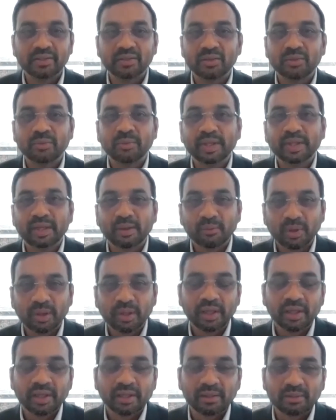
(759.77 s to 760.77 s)
So we are
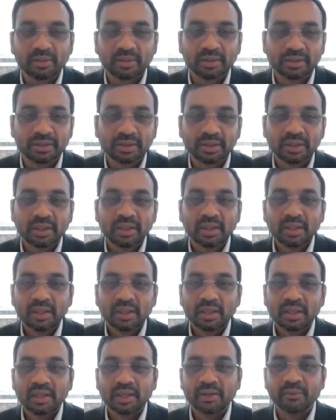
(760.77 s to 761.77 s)
working towards
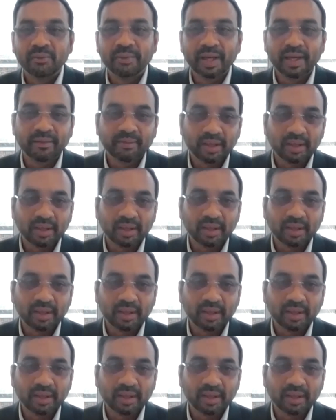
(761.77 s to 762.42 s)
reviving